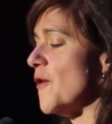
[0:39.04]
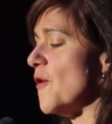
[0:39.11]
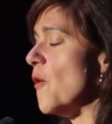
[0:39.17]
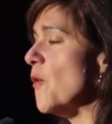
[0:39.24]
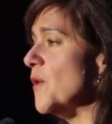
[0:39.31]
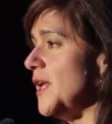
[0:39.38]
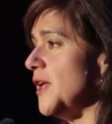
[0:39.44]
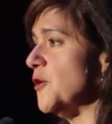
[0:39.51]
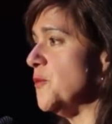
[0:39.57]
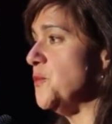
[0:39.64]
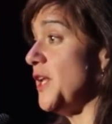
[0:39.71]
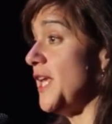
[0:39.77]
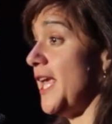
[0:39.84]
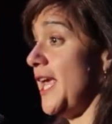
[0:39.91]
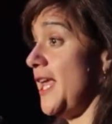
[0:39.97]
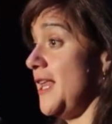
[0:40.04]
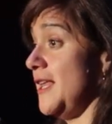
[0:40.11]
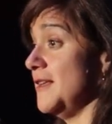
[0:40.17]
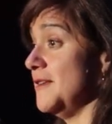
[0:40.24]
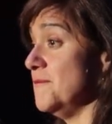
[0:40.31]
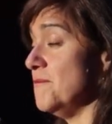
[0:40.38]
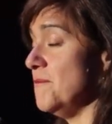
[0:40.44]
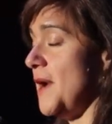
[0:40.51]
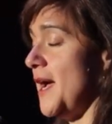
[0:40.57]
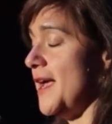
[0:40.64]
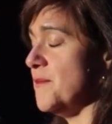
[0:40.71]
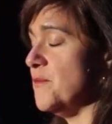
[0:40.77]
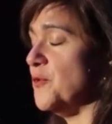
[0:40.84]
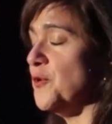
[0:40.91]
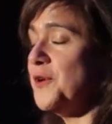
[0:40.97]
only communicating
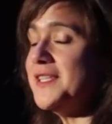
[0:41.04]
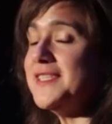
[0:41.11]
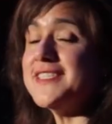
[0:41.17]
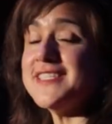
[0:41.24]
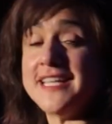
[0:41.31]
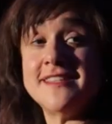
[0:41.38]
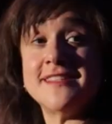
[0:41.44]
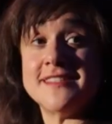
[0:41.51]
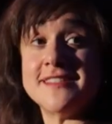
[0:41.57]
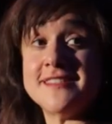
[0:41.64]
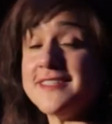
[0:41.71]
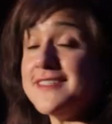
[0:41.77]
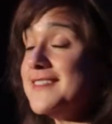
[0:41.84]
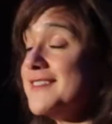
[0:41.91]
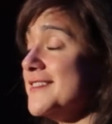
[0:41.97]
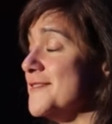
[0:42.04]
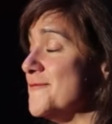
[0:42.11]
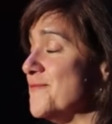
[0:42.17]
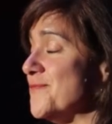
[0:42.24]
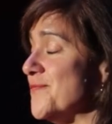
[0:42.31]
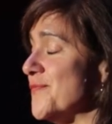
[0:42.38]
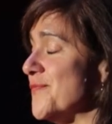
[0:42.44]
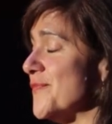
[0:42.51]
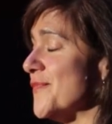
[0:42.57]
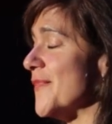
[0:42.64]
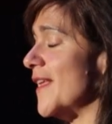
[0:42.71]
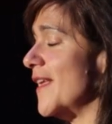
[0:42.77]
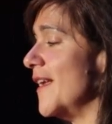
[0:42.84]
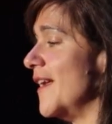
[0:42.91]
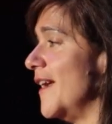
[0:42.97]
by broken sentences
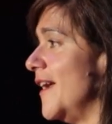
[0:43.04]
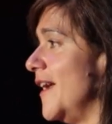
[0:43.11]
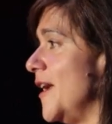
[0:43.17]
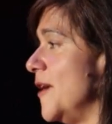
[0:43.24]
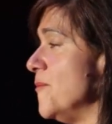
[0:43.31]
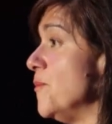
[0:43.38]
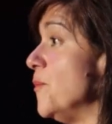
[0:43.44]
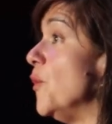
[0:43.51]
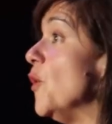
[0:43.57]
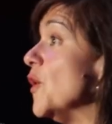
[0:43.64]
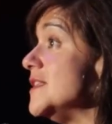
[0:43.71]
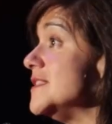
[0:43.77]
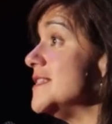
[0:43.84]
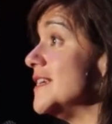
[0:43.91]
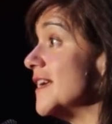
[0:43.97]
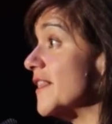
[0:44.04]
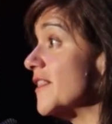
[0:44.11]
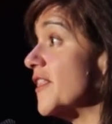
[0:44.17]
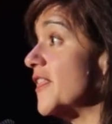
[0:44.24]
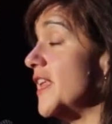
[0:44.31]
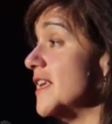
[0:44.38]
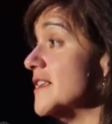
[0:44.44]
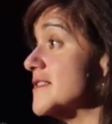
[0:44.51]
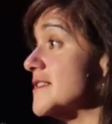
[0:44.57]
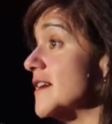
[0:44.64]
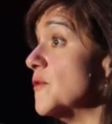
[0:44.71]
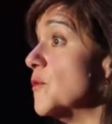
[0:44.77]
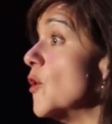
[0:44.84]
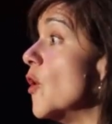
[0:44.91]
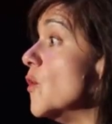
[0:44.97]
and pointing at things
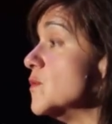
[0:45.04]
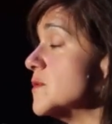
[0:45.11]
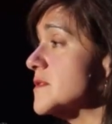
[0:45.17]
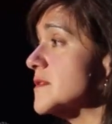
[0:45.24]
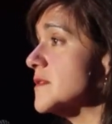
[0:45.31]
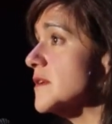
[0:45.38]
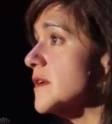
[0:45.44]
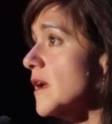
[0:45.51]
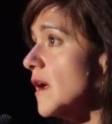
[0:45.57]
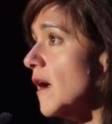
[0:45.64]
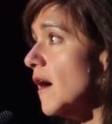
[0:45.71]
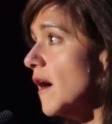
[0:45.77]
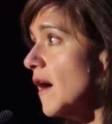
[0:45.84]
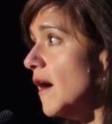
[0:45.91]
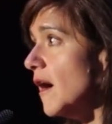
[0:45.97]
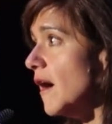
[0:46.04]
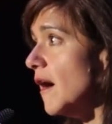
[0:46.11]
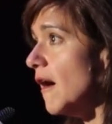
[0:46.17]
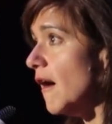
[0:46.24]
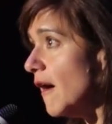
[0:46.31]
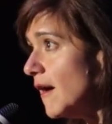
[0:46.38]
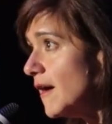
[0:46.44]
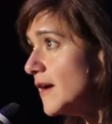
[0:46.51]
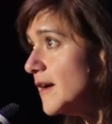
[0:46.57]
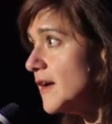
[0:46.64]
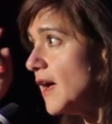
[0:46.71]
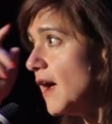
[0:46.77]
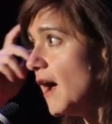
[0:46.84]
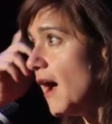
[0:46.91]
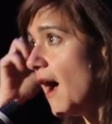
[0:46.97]
and groans.
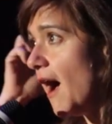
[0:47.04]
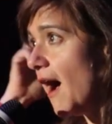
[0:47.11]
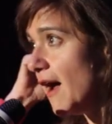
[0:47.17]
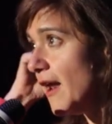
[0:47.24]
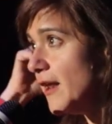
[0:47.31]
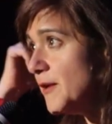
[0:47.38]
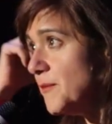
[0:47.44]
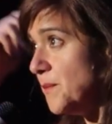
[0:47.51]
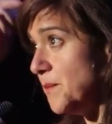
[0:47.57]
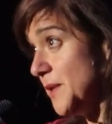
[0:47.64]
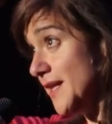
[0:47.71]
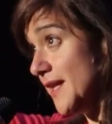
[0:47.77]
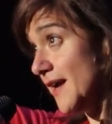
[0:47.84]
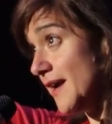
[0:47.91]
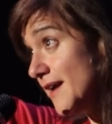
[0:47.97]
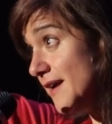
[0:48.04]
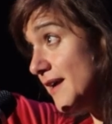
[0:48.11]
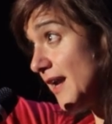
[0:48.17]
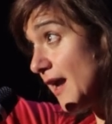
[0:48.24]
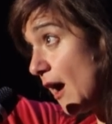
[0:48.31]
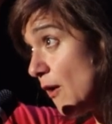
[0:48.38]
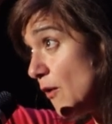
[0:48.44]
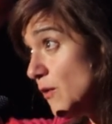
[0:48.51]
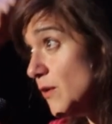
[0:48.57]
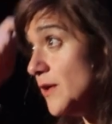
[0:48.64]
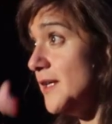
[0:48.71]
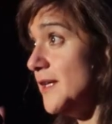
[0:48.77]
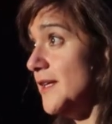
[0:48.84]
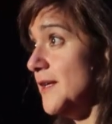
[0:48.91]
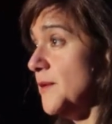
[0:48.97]
Hi, bitte, grau,
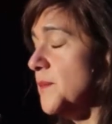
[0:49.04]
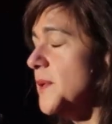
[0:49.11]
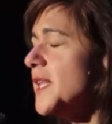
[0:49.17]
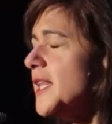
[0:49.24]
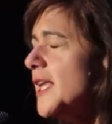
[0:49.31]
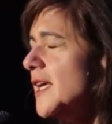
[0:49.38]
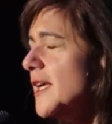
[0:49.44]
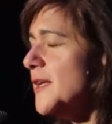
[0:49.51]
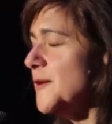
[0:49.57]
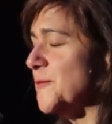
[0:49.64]
bitte.